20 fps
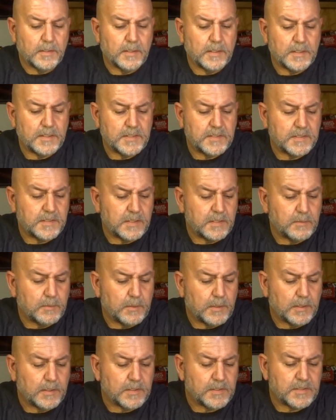Let's see
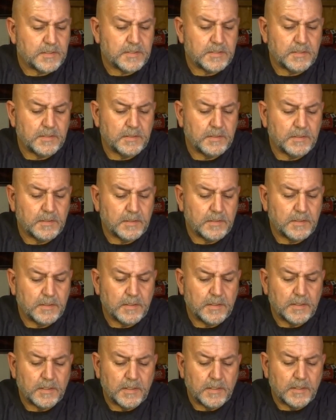what else
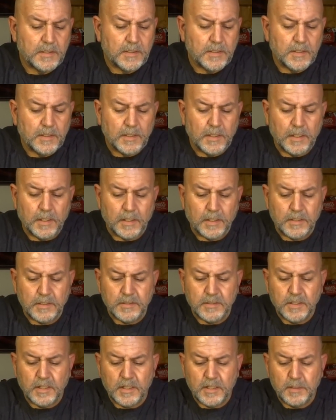I can
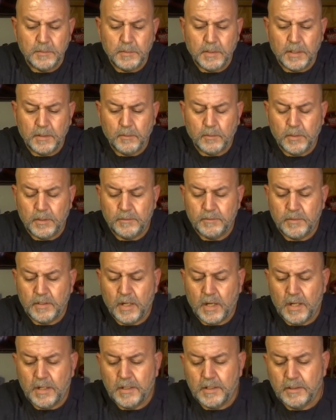tell you about what I've
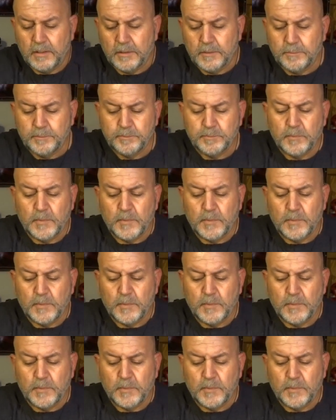got here.